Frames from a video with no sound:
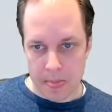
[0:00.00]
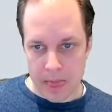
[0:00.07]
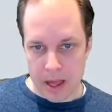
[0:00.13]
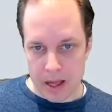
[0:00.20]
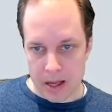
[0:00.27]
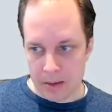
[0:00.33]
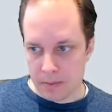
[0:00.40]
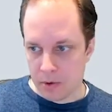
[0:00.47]

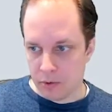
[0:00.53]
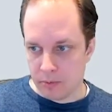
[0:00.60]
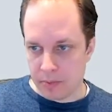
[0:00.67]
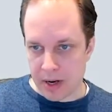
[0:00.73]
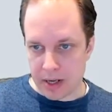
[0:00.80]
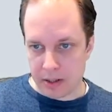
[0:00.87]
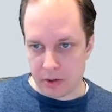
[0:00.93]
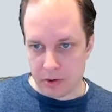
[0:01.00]
move
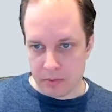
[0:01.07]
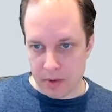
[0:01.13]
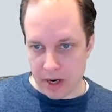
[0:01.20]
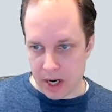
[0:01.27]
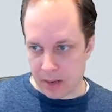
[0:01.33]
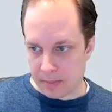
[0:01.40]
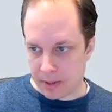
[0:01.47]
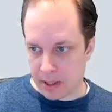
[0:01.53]
back to
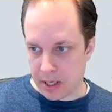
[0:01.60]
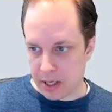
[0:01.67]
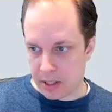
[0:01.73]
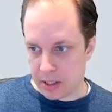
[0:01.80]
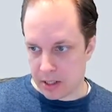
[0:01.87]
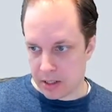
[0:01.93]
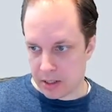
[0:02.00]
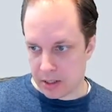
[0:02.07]
my
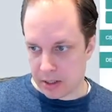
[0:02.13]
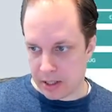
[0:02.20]
application,